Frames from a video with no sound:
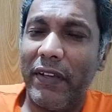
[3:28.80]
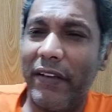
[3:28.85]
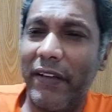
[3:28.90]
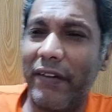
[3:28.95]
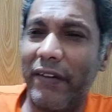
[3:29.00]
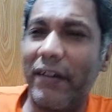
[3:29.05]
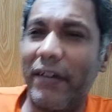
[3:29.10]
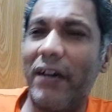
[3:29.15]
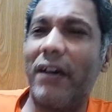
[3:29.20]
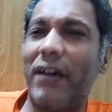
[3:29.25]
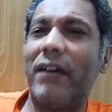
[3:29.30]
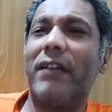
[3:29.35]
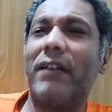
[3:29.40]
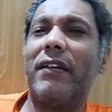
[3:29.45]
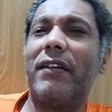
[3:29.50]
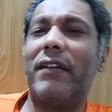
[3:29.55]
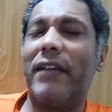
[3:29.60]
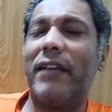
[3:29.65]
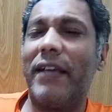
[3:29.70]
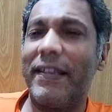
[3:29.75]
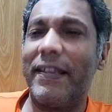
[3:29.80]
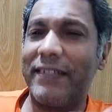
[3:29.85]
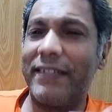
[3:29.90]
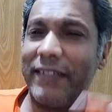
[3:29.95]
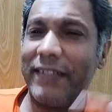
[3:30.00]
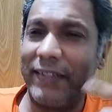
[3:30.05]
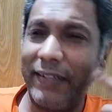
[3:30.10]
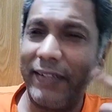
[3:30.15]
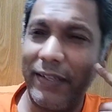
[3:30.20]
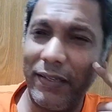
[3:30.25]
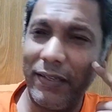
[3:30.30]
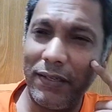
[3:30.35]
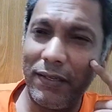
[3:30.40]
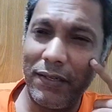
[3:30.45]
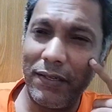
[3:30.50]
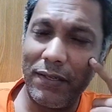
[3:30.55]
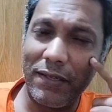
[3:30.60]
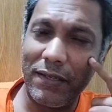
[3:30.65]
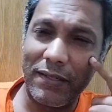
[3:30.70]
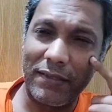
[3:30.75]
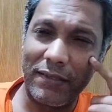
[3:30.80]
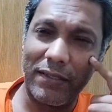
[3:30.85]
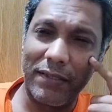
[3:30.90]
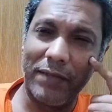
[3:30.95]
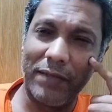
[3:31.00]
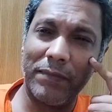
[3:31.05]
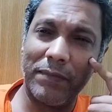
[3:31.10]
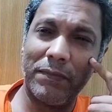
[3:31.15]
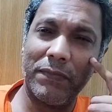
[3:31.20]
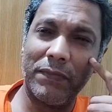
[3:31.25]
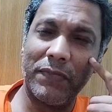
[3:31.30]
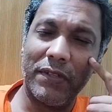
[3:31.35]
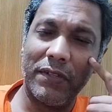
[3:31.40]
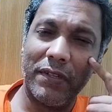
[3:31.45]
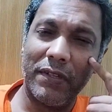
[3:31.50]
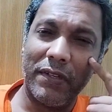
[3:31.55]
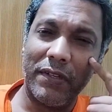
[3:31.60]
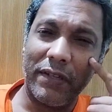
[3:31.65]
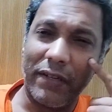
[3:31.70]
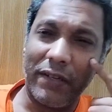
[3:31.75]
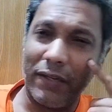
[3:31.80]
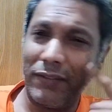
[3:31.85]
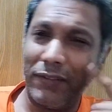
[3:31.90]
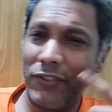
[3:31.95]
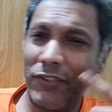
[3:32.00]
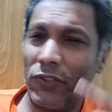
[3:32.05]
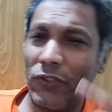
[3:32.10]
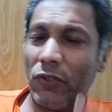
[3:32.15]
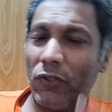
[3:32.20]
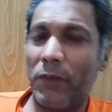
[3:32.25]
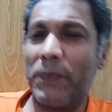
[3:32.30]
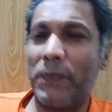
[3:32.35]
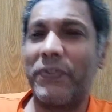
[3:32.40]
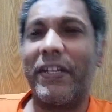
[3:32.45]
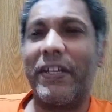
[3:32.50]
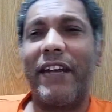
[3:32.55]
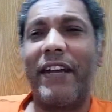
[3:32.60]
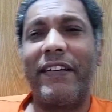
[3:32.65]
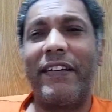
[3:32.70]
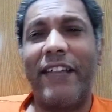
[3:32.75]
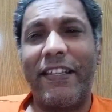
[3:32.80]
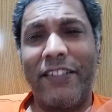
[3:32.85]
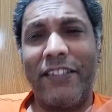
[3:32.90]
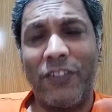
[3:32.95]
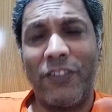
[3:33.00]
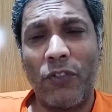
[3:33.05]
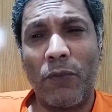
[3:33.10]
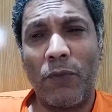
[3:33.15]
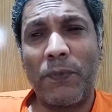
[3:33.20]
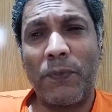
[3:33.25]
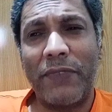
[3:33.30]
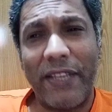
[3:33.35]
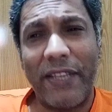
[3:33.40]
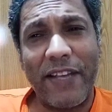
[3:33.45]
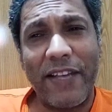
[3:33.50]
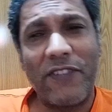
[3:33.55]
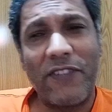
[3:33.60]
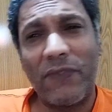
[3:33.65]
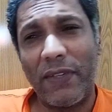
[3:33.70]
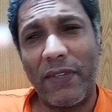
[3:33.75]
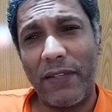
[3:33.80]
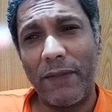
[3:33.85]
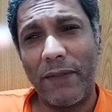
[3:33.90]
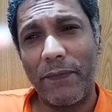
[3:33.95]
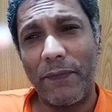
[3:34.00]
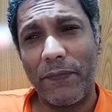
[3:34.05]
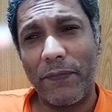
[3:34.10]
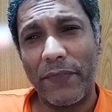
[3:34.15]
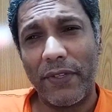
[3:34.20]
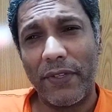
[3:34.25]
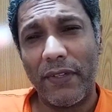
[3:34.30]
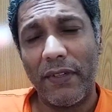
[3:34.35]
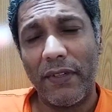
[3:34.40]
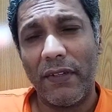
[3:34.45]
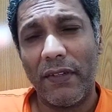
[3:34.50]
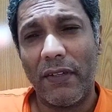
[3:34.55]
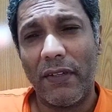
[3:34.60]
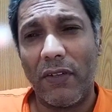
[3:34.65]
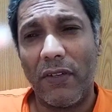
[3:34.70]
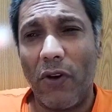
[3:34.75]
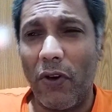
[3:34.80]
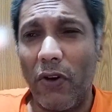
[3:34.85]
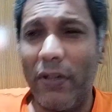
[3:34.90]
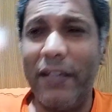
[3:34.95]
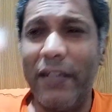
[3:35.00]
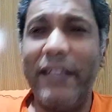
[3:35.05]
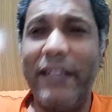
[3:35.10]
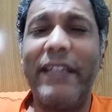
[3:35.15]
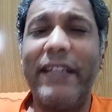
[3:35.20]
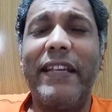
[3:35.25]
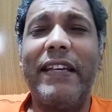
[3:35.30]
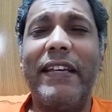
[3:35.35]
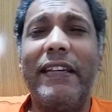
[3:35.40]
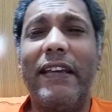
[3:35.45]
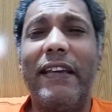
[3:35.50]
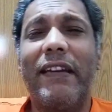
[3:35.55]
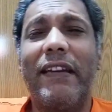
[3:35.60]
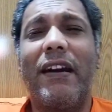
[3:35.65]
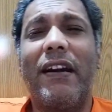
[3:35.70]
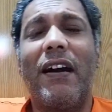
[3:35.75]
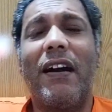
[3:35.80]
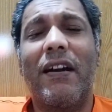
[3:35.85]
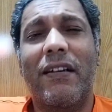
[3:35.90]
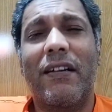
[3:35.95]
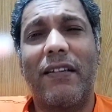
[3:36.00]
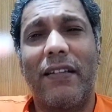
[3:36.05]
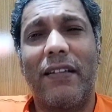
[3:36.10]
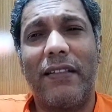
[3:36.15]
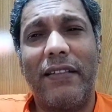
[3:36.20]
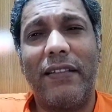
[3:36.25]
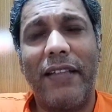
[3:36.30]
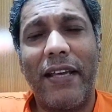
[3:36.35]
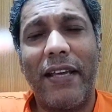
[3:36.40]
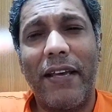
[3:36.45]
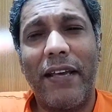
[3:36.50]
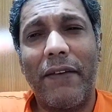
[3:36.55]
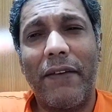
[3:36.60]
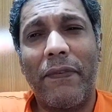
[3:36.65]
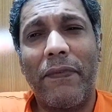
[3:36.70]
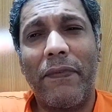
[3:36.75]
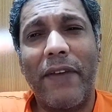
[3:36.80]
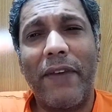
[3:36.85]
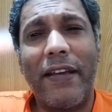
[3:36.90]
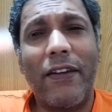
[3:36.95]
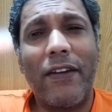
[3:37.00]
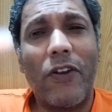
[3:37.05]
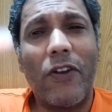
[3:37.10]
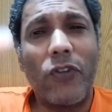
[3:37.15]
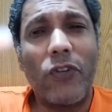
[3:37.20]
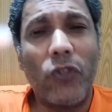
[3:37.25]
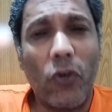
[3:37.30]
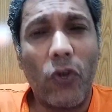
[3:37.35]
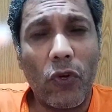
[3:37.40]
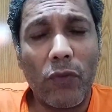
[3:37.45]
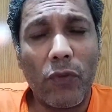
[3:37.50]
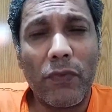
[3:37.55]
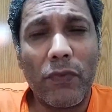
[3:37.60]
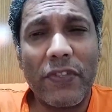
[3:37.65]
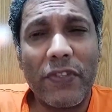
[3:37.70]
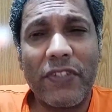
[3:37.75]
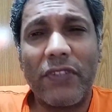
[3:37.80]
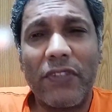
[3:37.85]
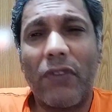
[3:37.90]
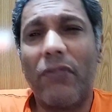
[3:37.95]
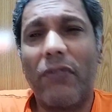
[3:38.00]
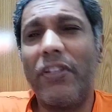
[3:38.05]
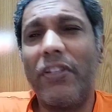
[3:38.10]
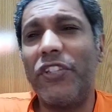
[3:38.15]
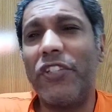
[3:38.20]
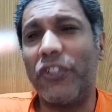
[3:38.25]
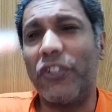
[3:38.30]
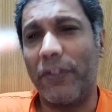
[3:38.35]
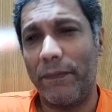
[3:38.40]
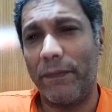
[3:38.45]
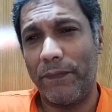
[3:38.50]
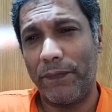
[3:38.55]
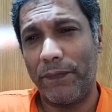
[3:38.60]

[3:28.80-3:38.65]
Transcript: Iran has declared some Kurdish groups as terrorist groups as well. Only in Iraq, they have an autonomous region.